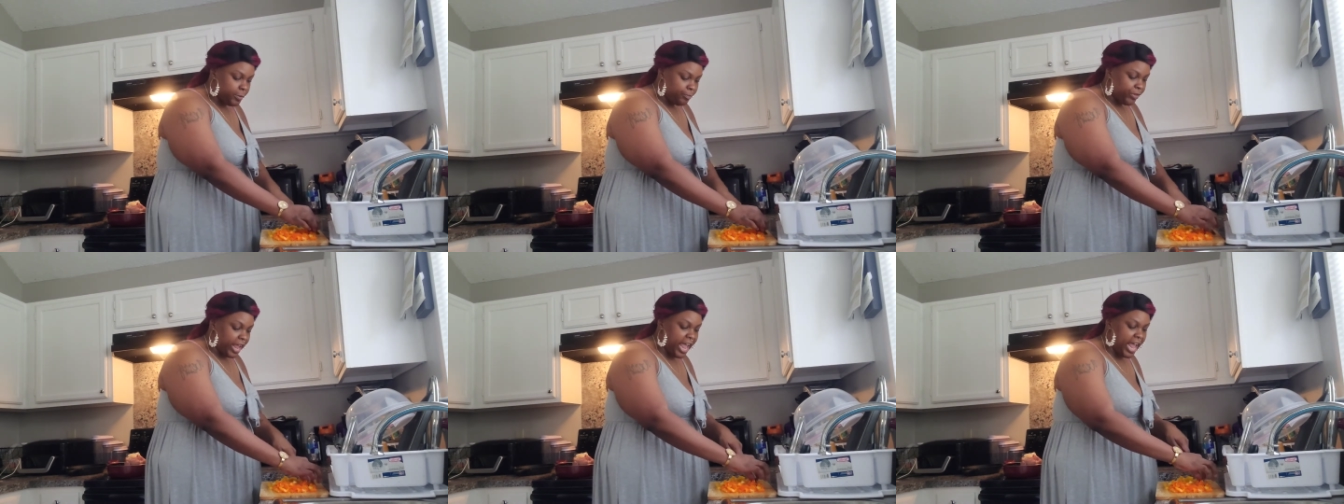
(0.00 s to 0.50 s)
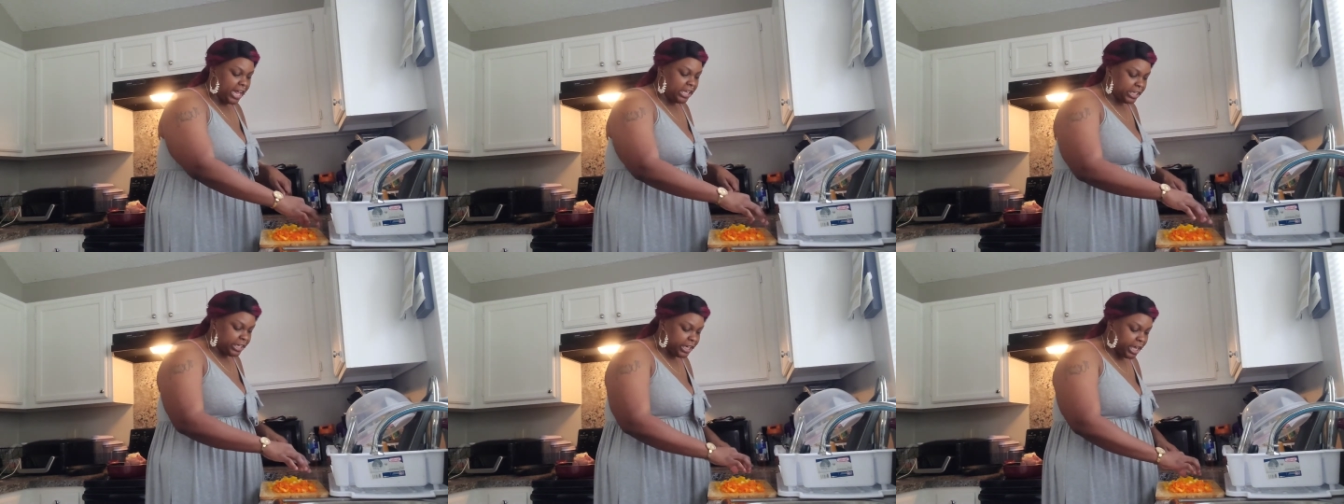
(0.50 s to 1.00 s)
they had
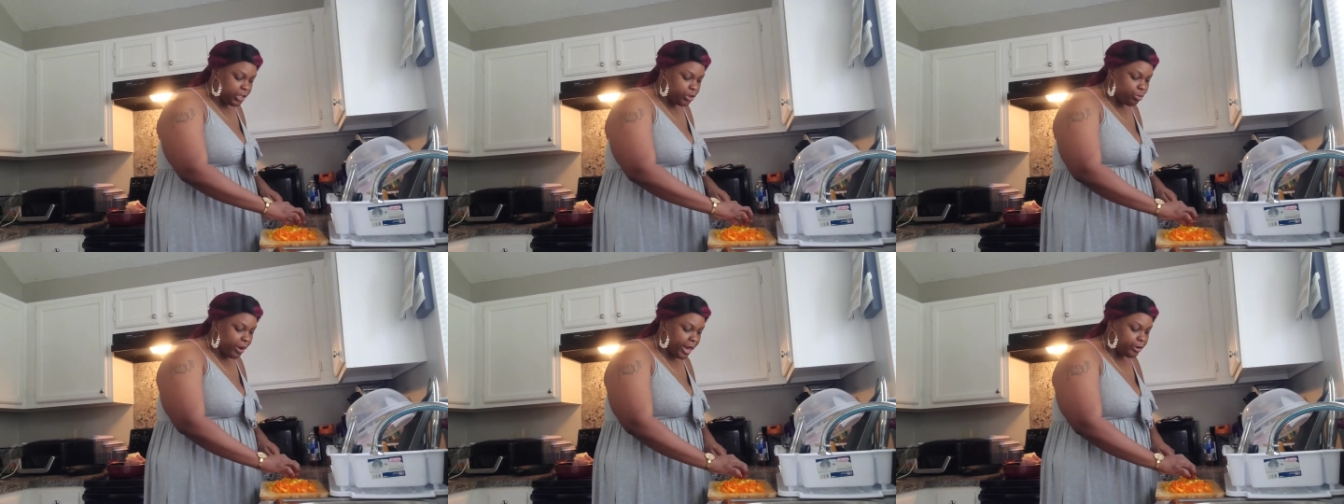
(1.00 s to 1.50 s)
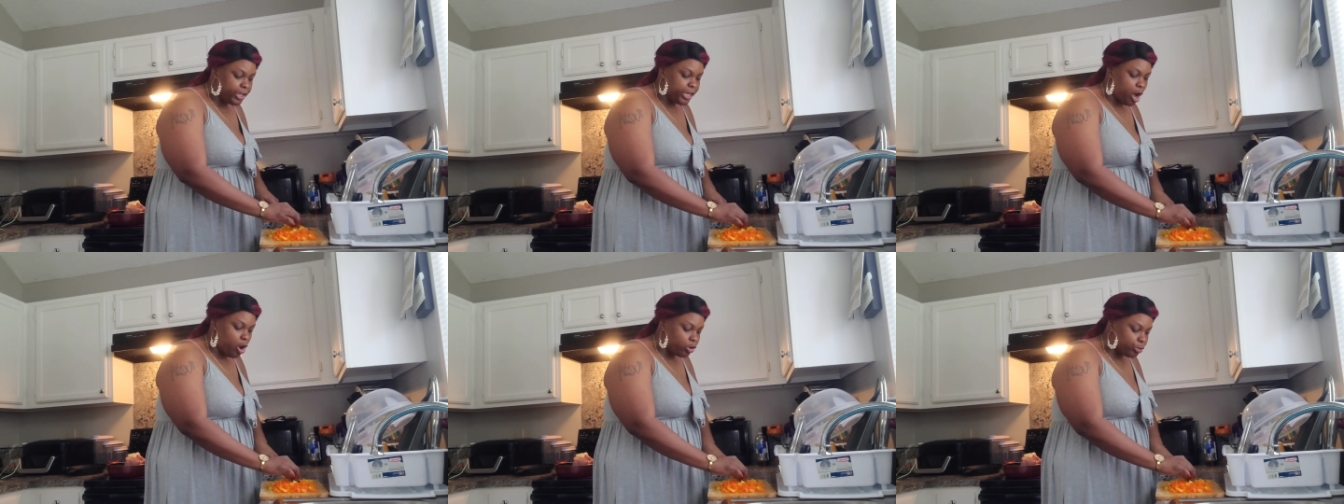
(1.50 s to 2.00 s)
clean underwear,
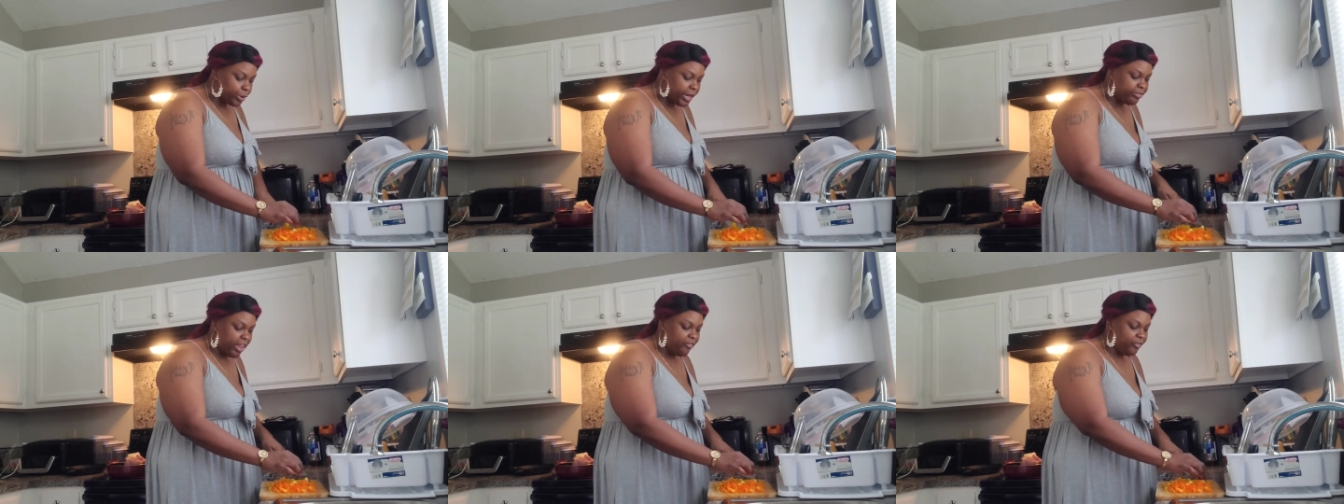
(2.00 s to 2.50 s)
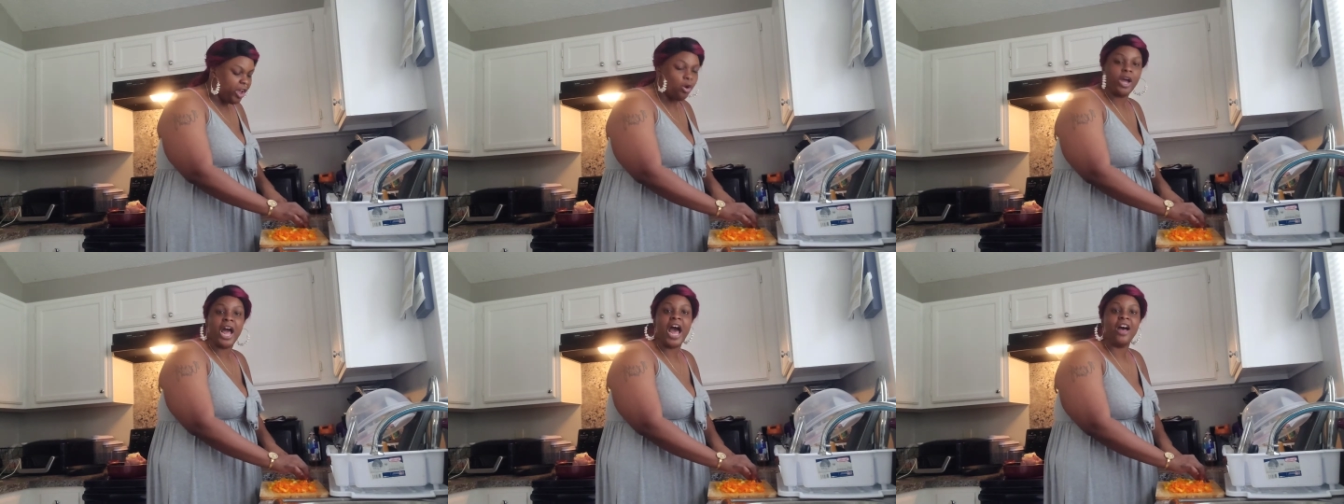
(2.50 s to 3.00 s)
deodorant, they
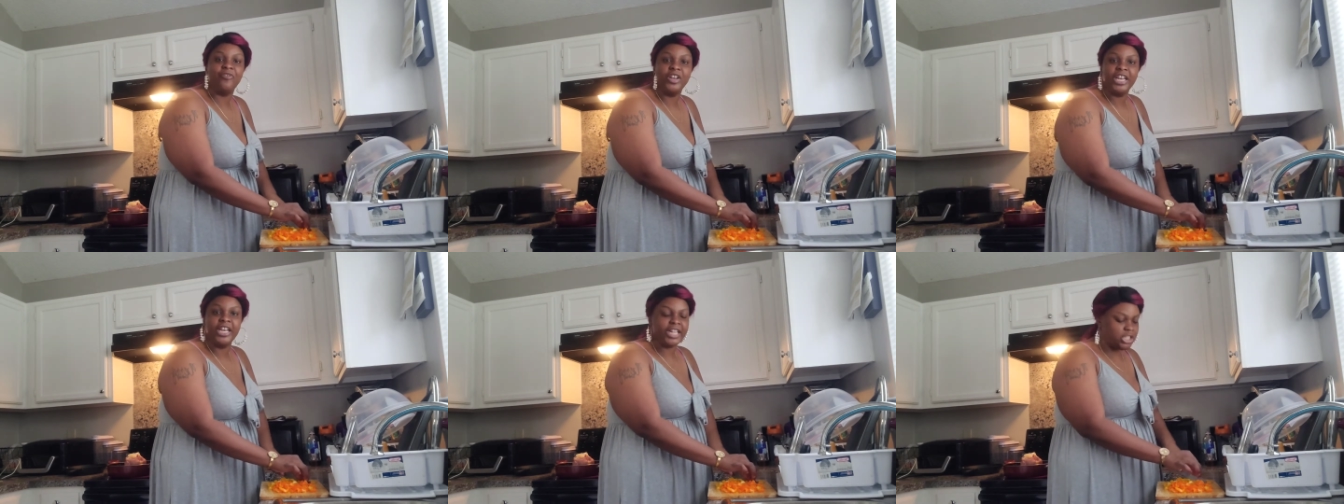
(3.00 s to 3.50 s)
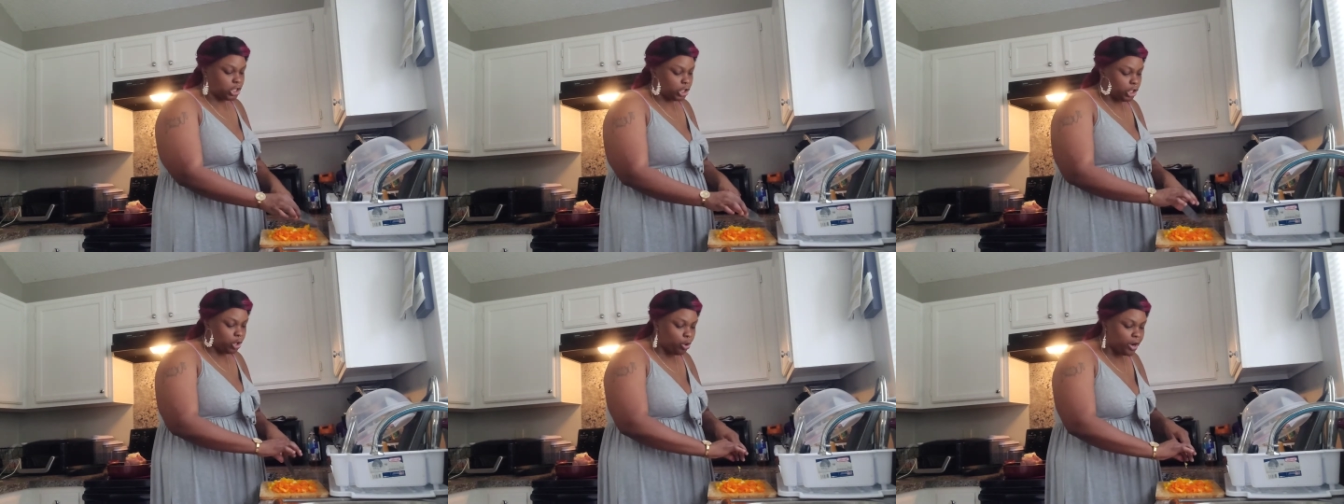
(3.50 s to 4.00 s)
felt confident and
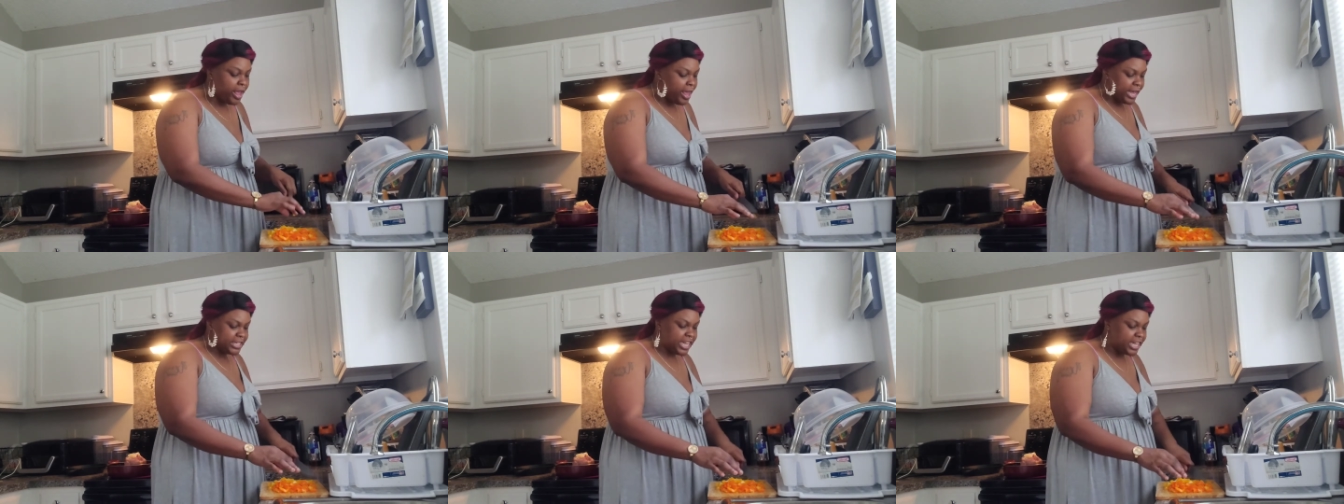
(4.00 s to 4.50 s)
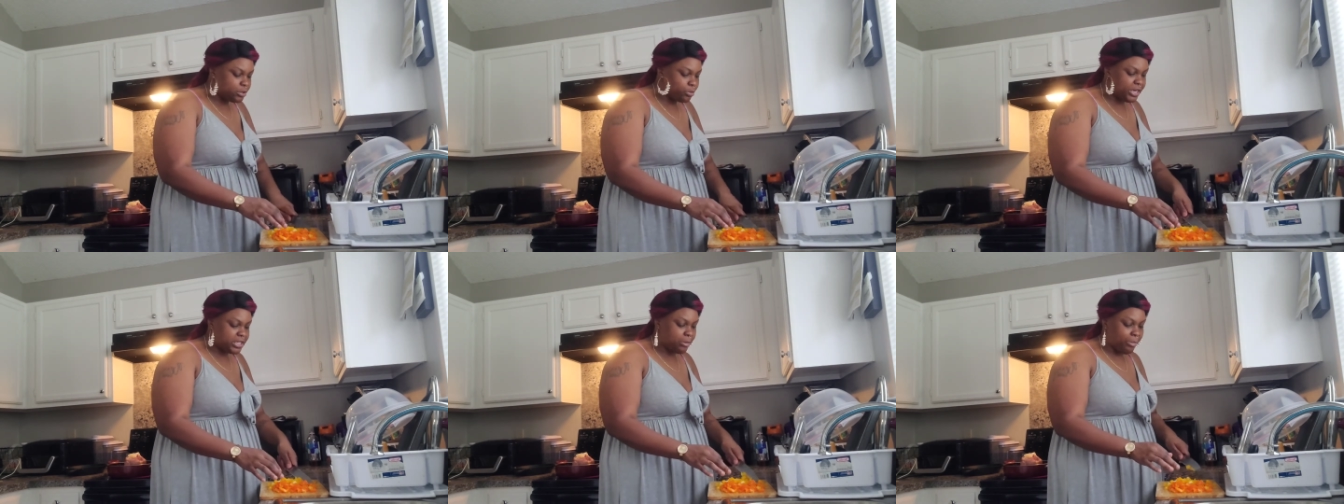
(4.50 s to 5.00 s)
secure, because that's what
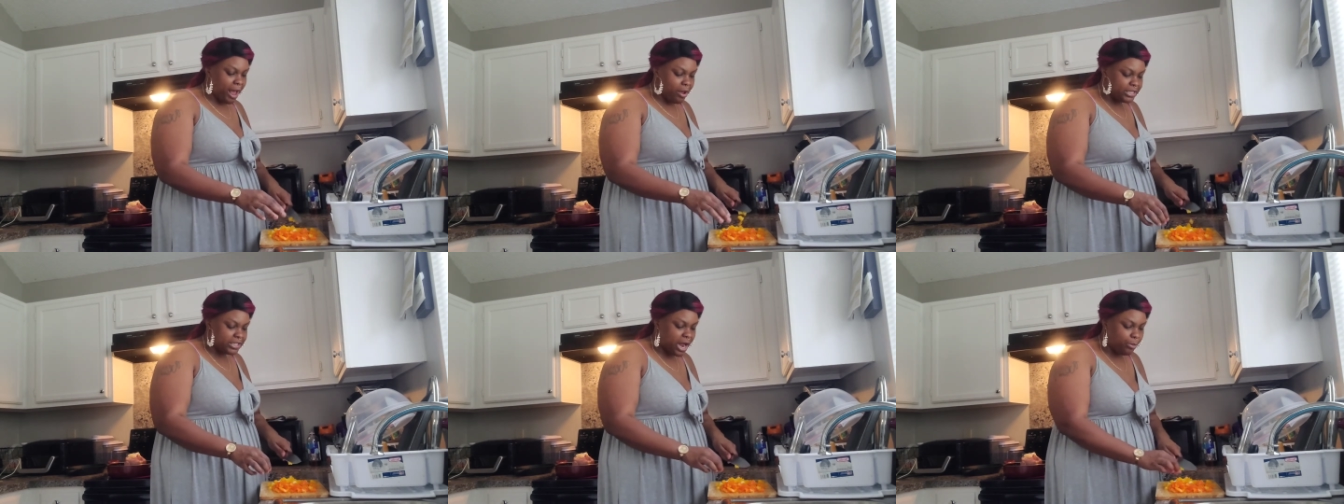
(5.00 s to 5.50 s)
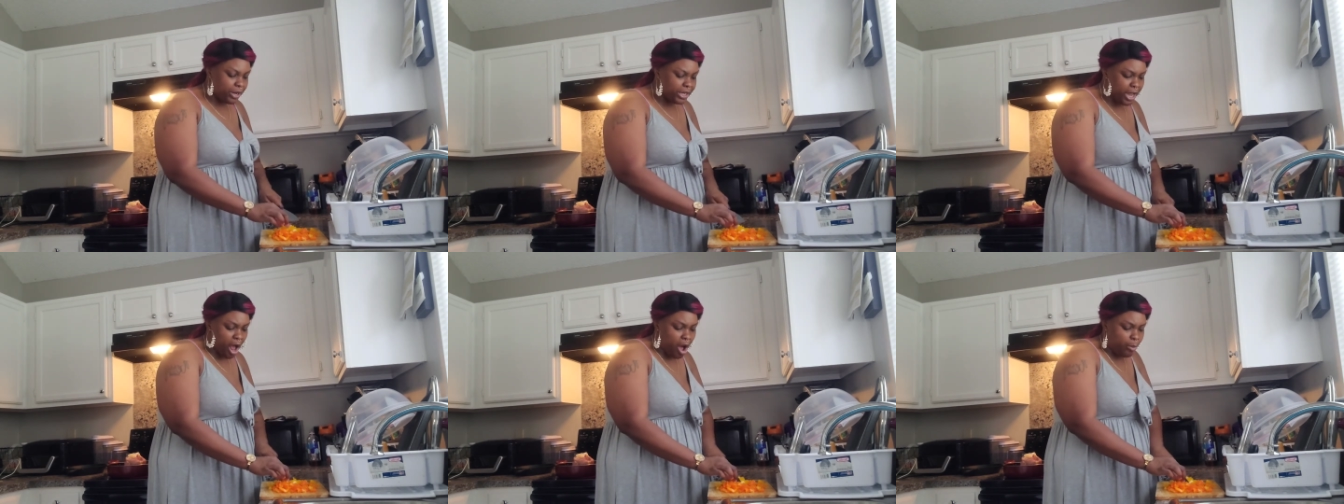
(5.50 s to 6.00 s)
it's about. It's not really
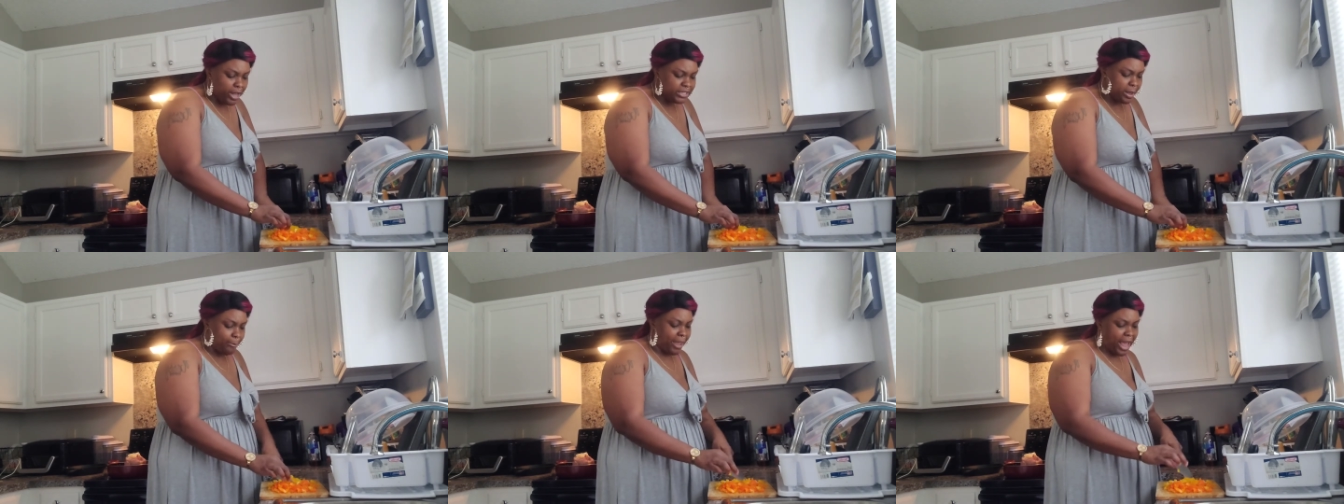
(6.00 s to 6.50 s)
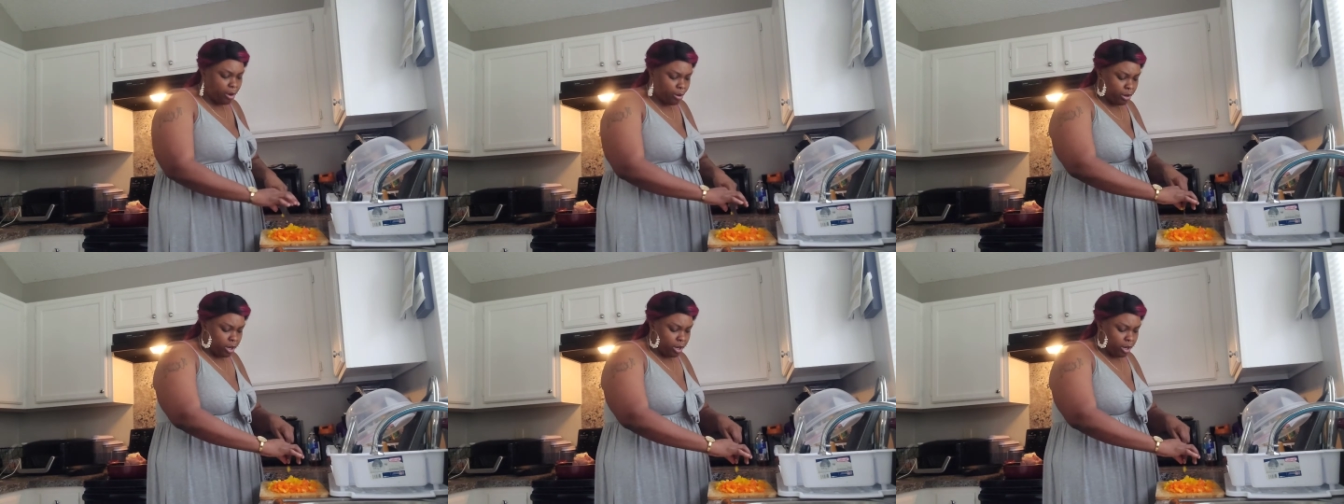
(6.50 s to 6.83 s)
always about